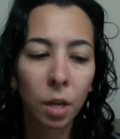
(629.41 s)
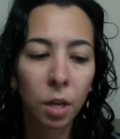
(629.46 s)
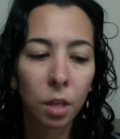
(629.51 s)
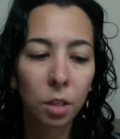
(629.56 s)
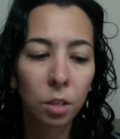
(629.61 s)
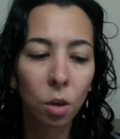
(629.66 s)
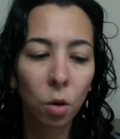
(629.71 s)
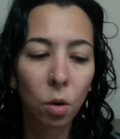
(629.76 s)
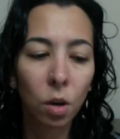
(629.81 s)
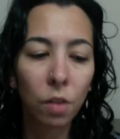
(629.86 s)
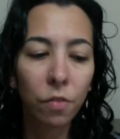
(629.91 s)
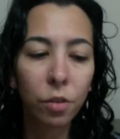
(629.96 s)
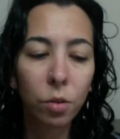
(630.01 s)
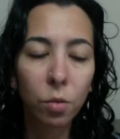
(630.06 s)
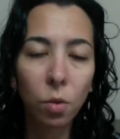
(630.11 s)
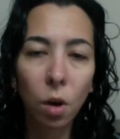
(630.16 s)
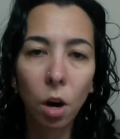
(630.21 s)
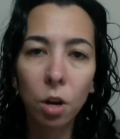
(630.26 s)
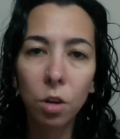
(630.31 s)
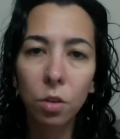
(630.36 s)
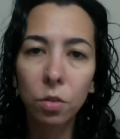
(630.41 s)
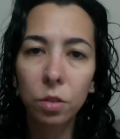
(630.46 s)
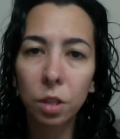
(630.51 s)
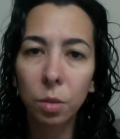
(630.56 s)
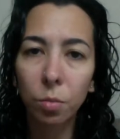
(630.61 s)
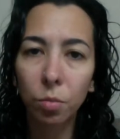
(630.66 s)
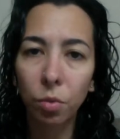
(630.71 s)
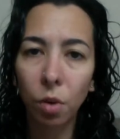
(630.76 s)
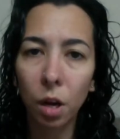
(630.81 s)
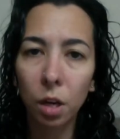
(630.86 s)
So if you are using
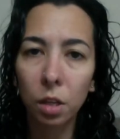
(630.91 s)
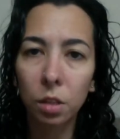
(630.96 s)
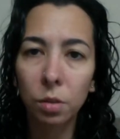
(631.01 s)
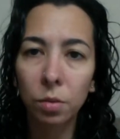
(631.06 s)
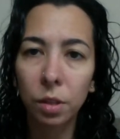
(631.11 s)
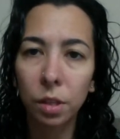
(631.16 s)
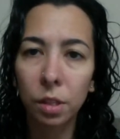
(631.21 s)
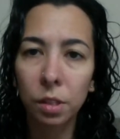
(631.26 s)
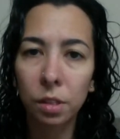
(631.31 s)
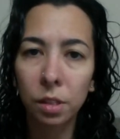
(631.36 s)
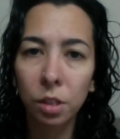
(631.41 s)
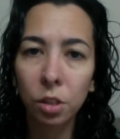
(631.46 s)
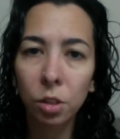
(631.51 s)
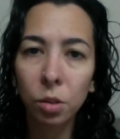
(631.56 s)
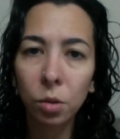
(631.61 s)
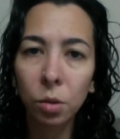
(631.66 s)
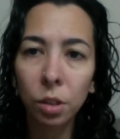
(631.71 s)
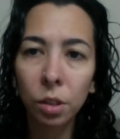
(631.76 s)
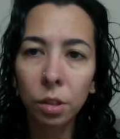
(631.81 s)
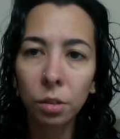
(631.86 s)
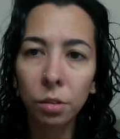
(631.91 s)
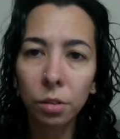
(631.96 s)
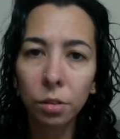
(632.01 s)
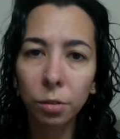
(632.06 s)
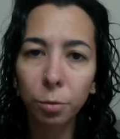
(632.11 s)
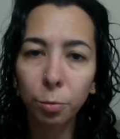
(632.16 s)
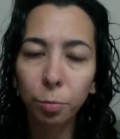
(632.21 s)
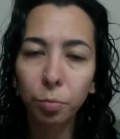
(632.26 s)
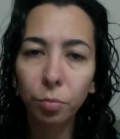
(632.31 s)
products with essential oils,